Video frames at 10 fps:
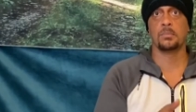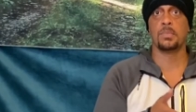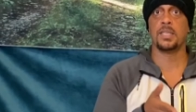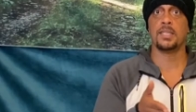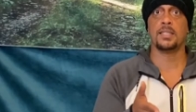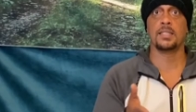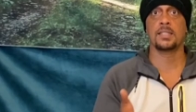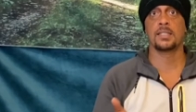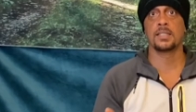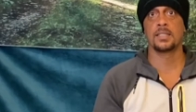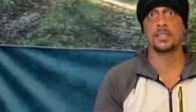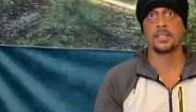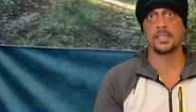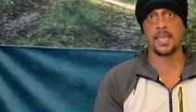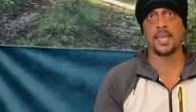being
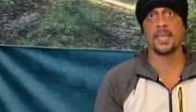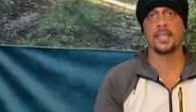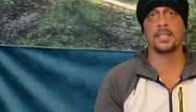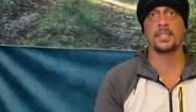sad.